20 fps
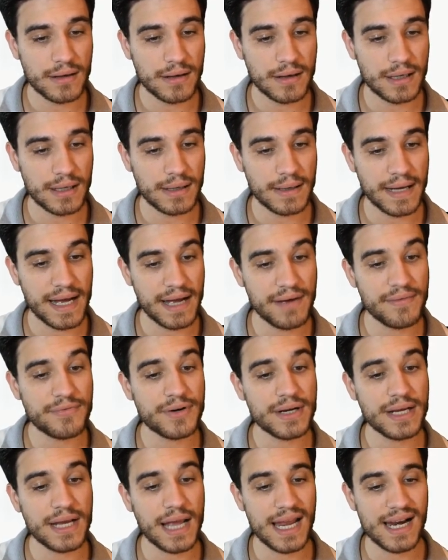
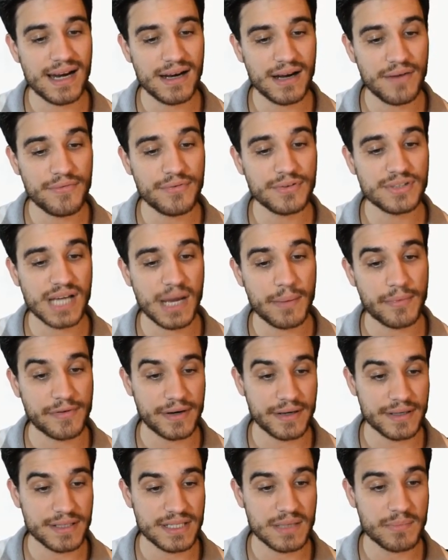every type of
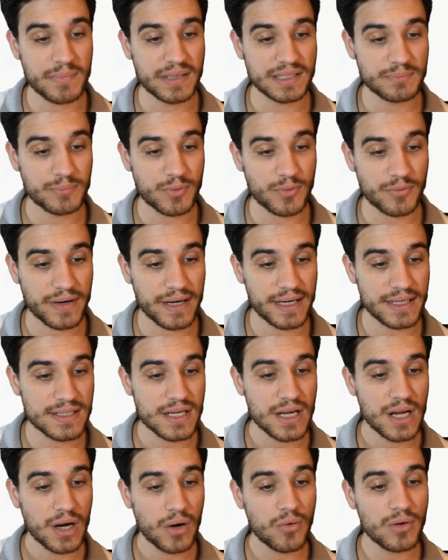energy, but
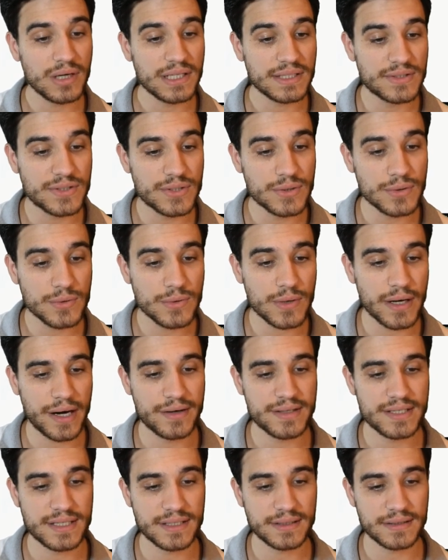provides only 2
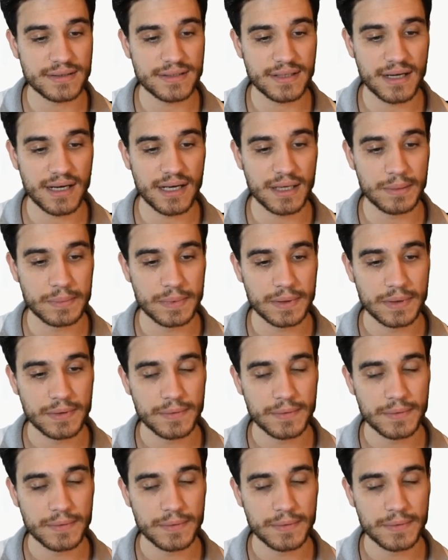energy at a time.